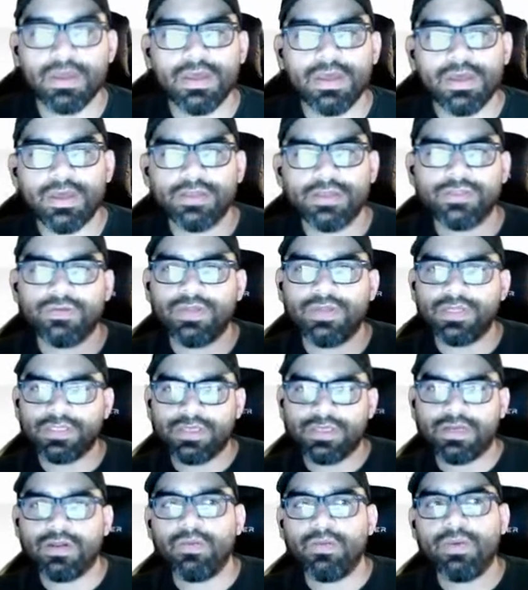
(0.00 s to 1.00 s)
And so that's kind
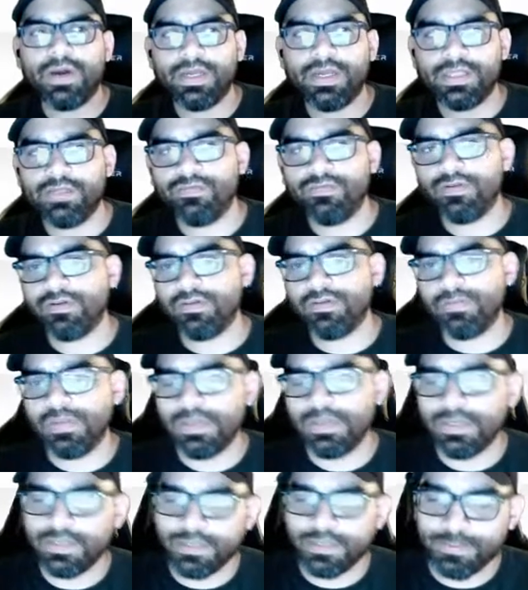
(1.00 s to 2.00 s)
of why in the very
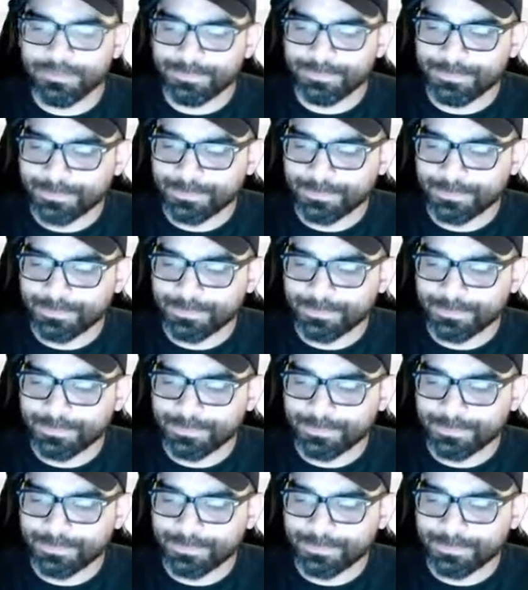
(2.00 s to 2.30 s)
beginning,